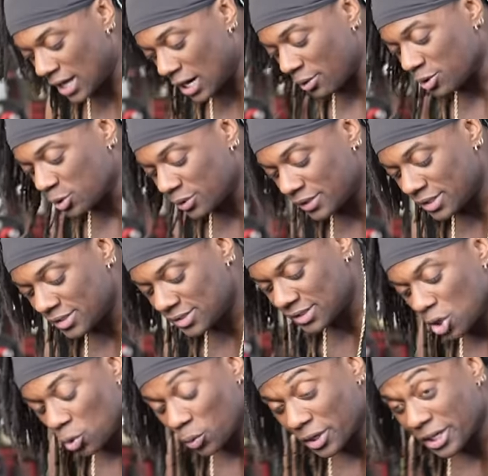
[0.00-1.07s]
how are we doing this?
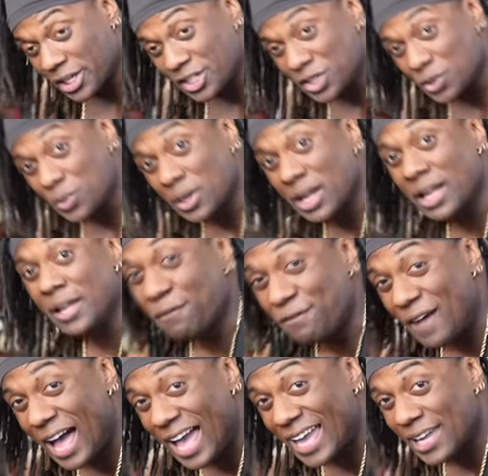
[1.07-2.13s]
We're gonna do
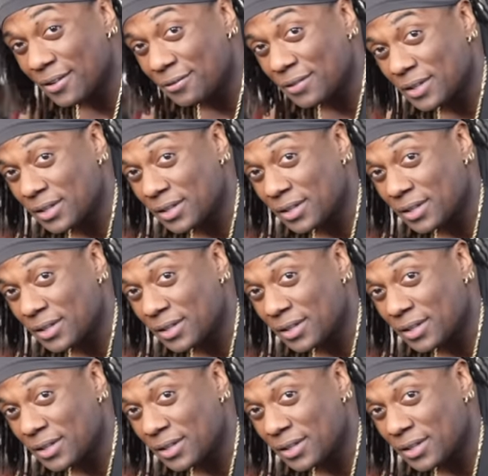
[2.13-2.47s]
five